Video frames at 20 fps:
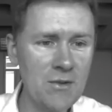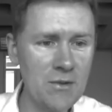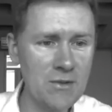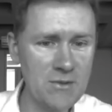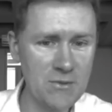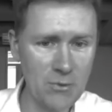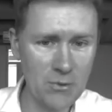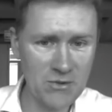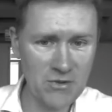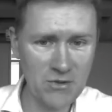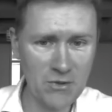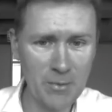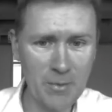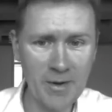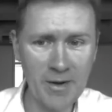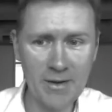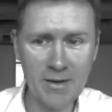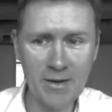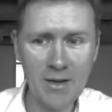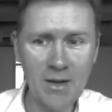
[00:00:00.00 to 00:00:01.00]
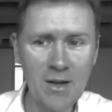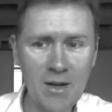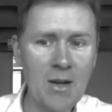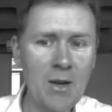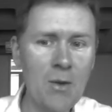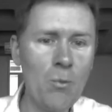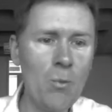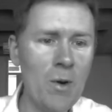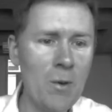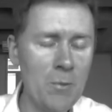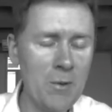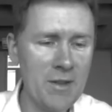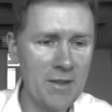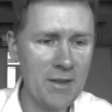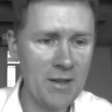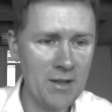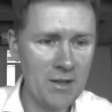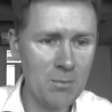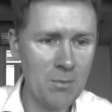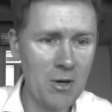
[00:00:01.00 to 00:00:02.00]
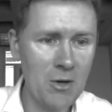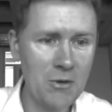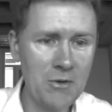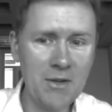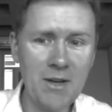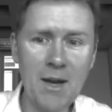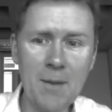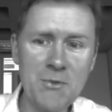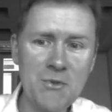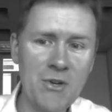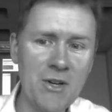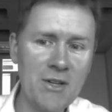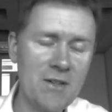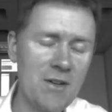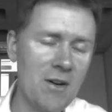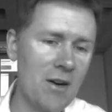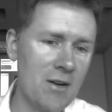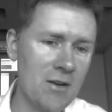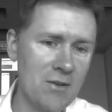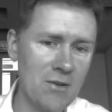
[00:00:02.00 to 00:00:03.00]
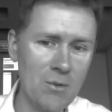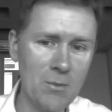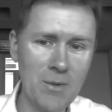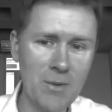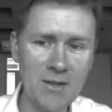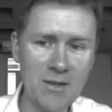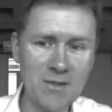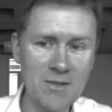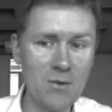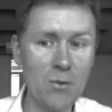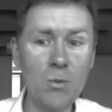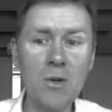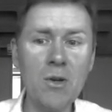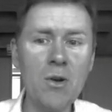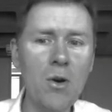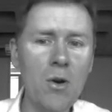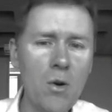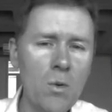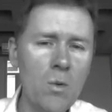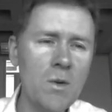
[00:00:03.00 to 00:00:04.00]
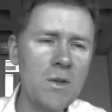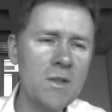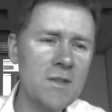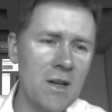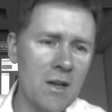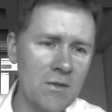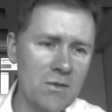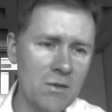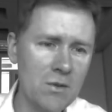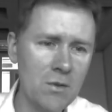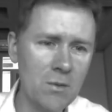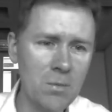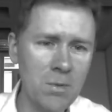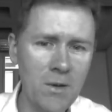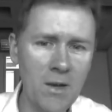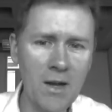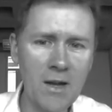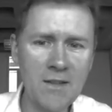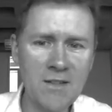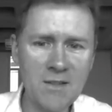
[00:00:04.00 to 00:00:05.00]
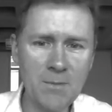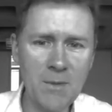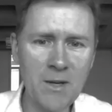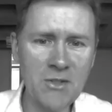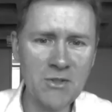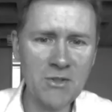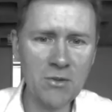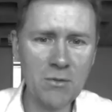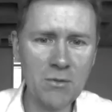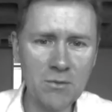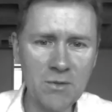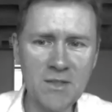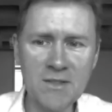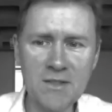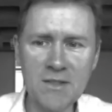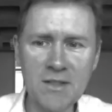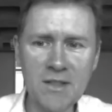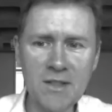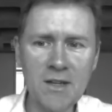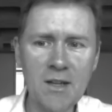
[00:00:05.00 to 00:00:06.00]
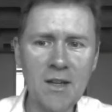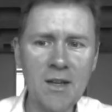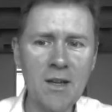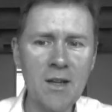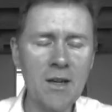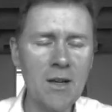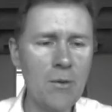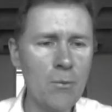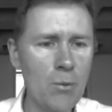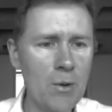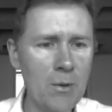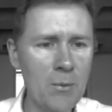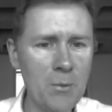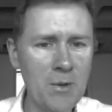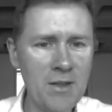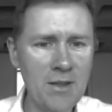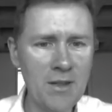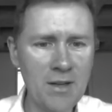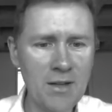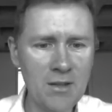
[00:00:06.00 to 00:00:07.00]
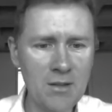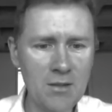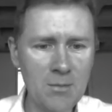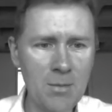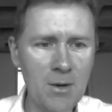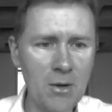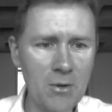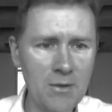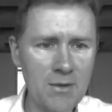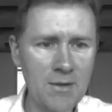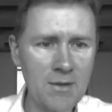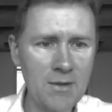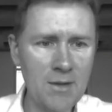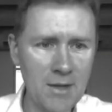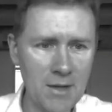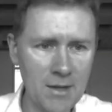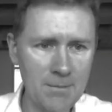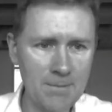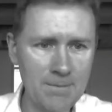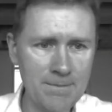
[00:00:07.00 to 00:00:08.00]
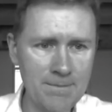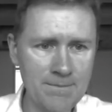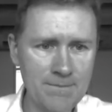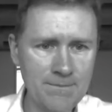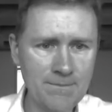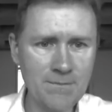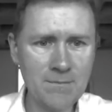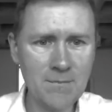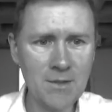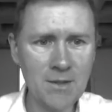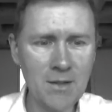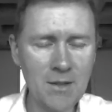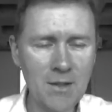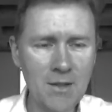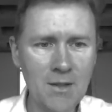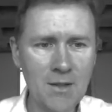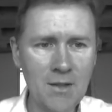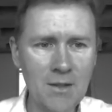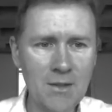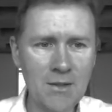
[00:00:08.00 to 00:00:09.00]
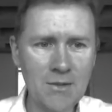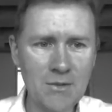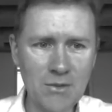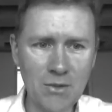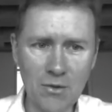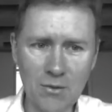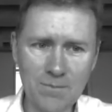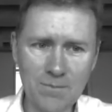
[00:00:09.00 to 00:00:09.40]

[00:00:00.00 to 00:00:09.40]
the source domain when we think about an abstract target domain. So we always have to apply spatial reasoning when we think about time. So